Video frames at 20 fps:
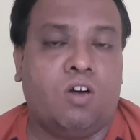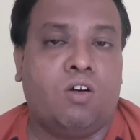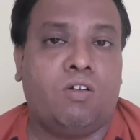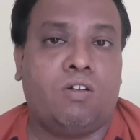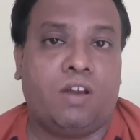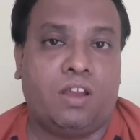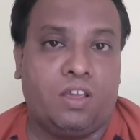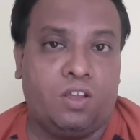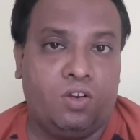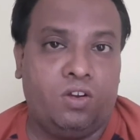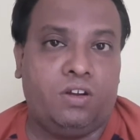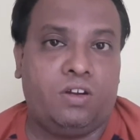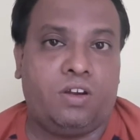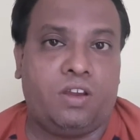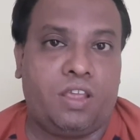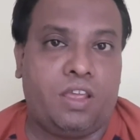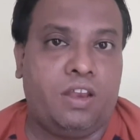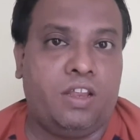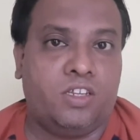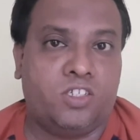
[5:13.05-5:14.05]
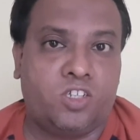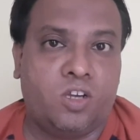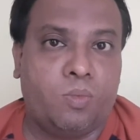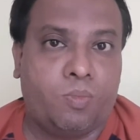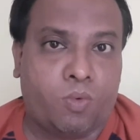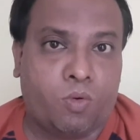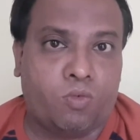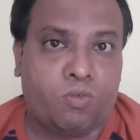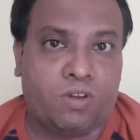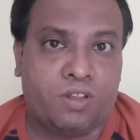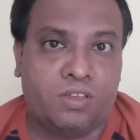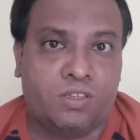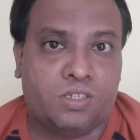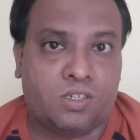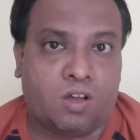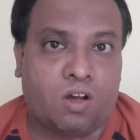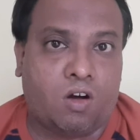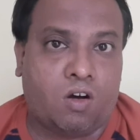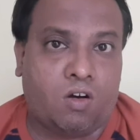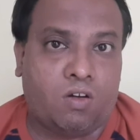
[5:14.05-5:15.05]
or regulatory NHC
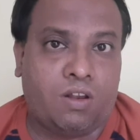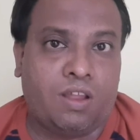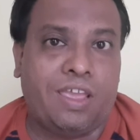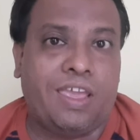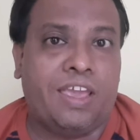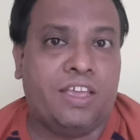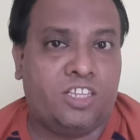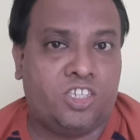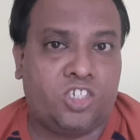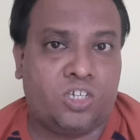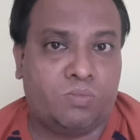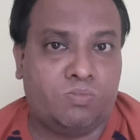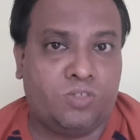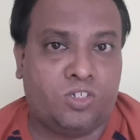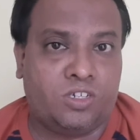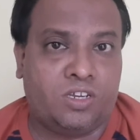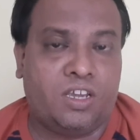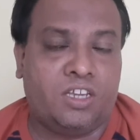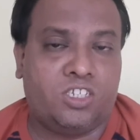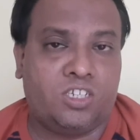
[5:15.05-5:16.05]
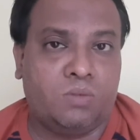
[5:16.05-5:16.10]
proteins are HMG.